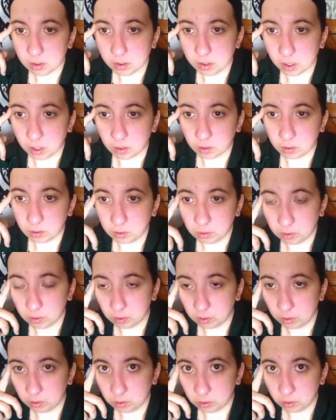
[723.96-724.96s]
So,
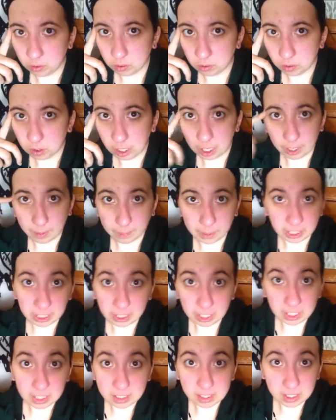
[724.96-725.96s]
I mean,
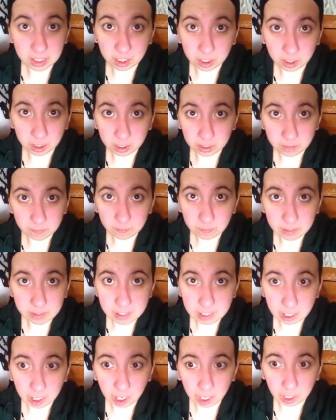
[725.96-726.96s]
it
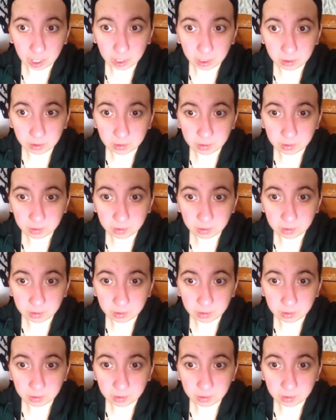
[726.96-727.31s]
didn't hurt.